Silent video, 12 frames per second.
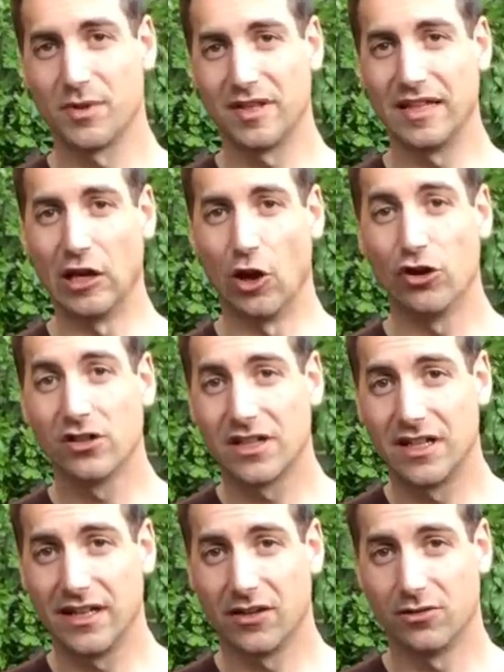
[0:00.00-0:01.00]
completely
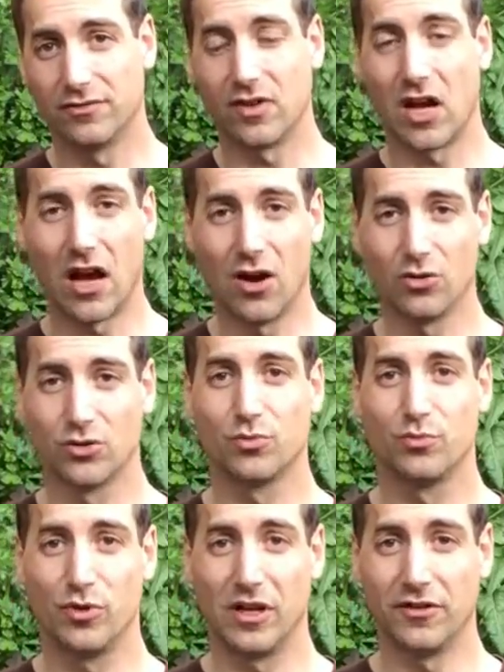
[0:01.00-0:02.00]
unclear of
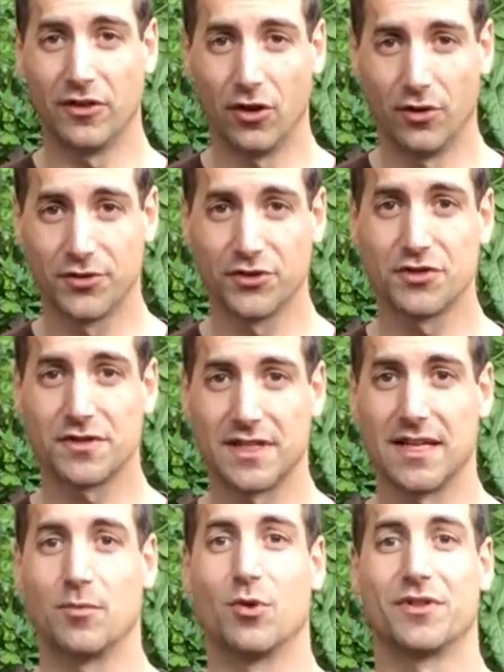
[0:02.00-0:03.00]
how to build a
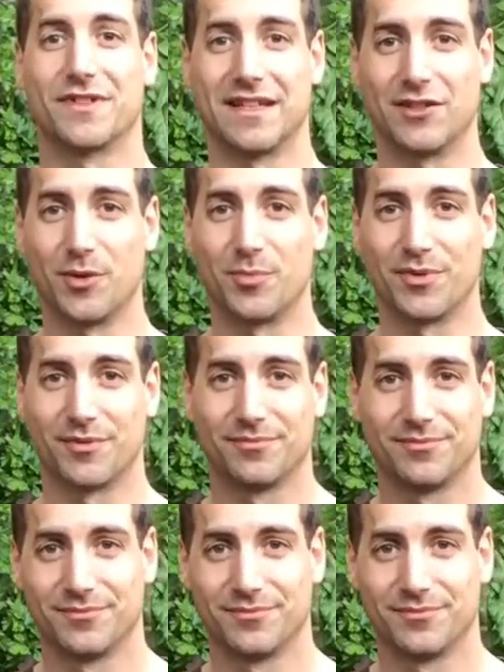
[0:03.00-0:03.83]
sustainable setup